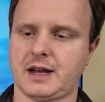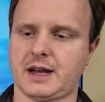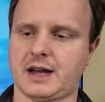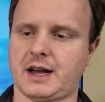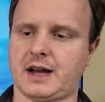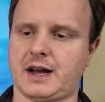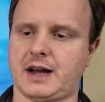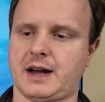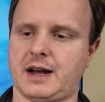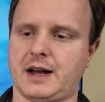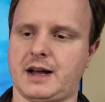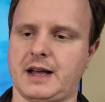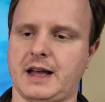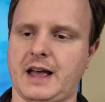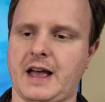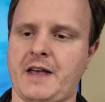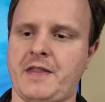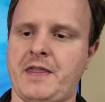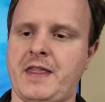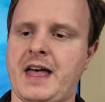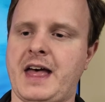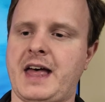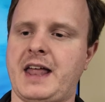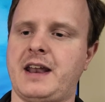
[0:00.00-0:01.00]

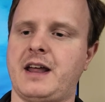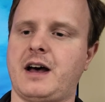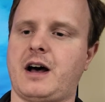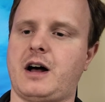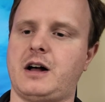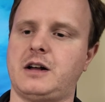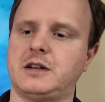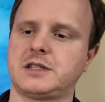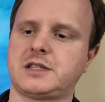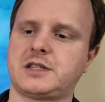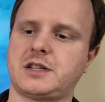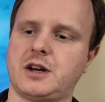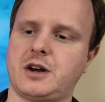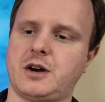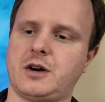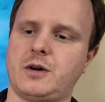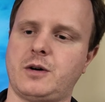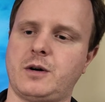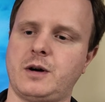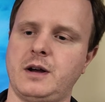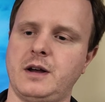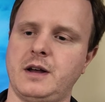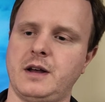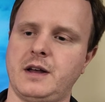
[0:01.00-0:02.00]
And then
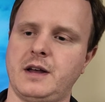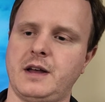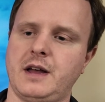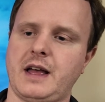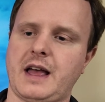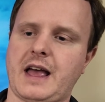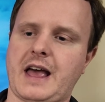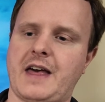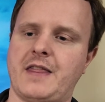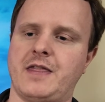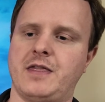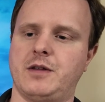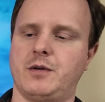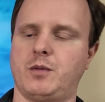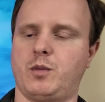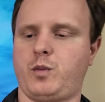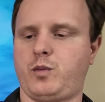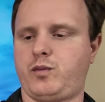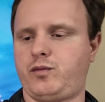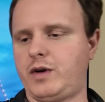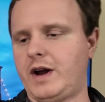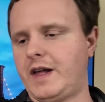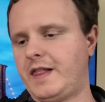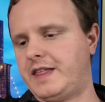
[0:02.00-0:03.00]
also, and the
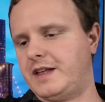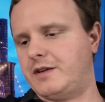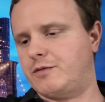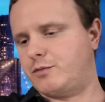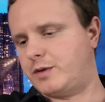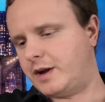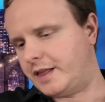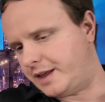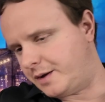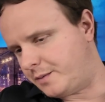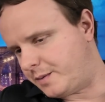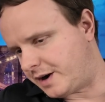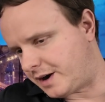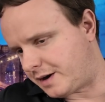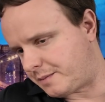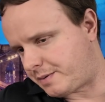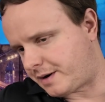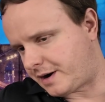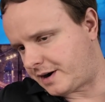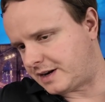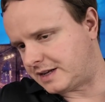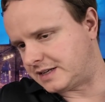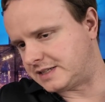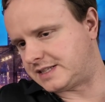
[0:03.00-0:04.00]
really, really weird
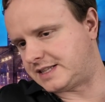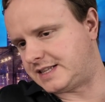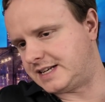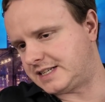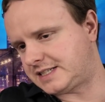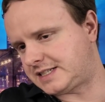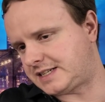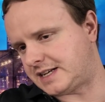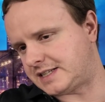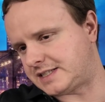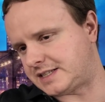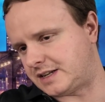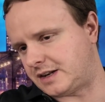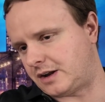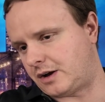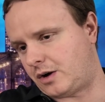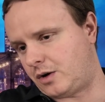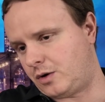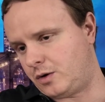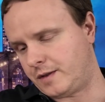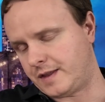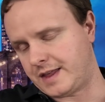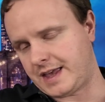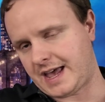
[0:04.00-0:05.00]
part is this doesn't
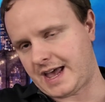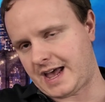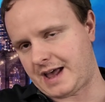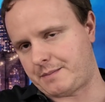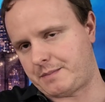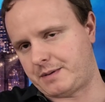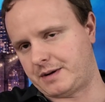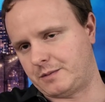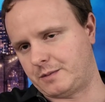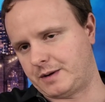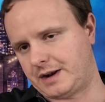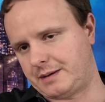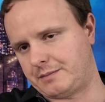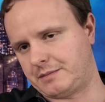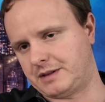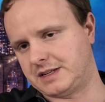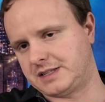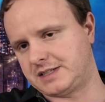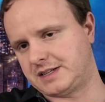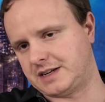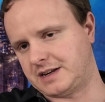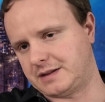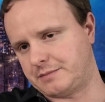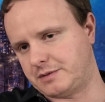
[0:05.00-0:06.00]
only happen when I'm
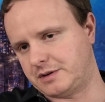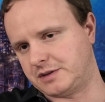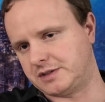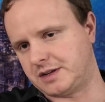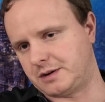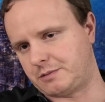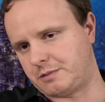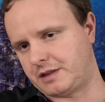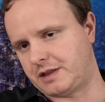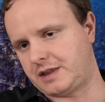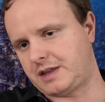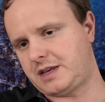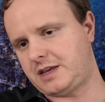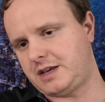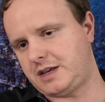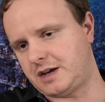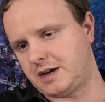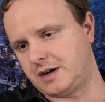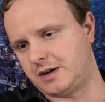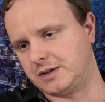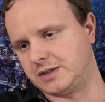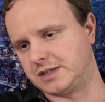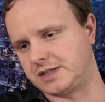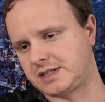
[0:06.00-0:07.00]
listening to music with
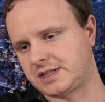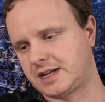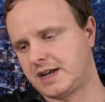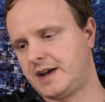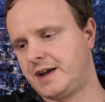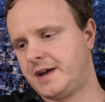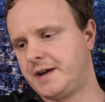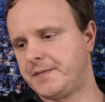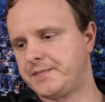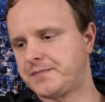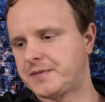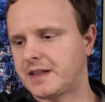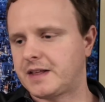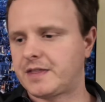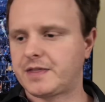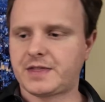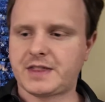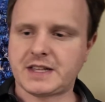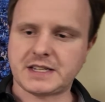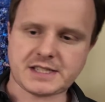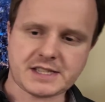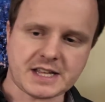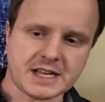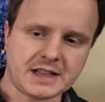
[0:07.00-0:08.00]
HIOS.
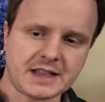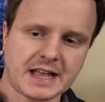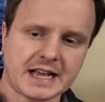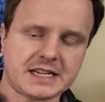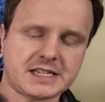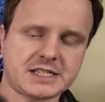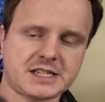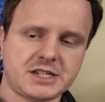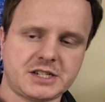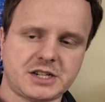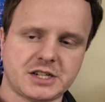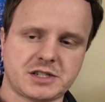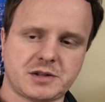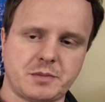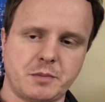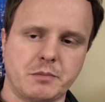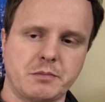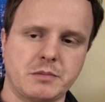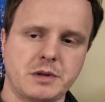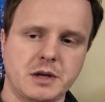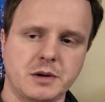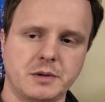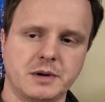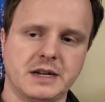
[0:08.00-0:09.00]
This thing likes to just
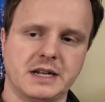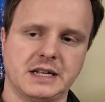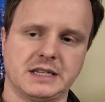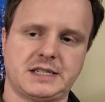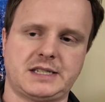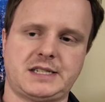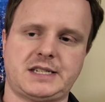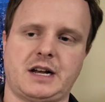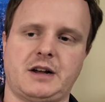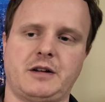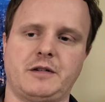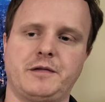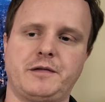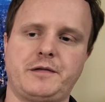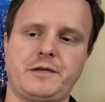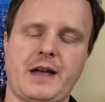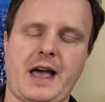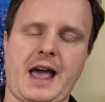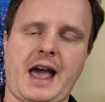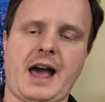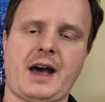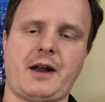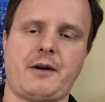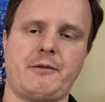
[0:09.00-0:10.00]
mute itself
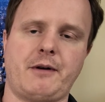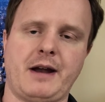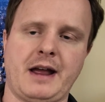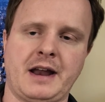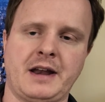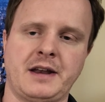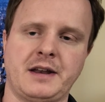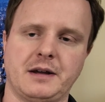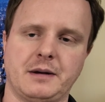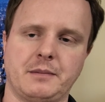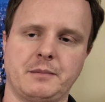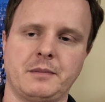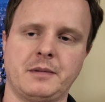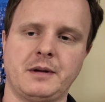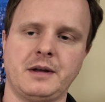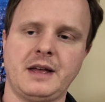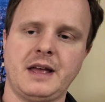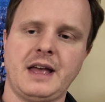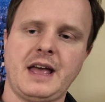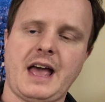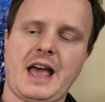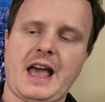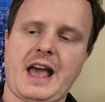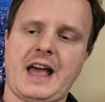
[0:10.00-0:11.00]
at random.
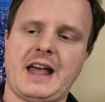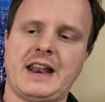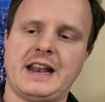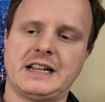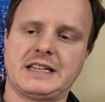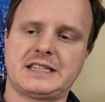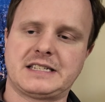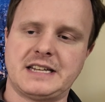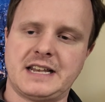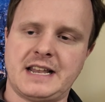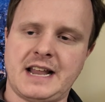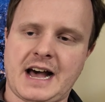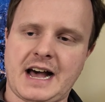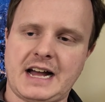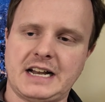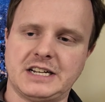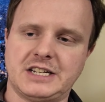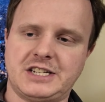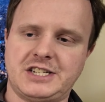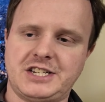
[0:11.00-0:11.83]
And it's not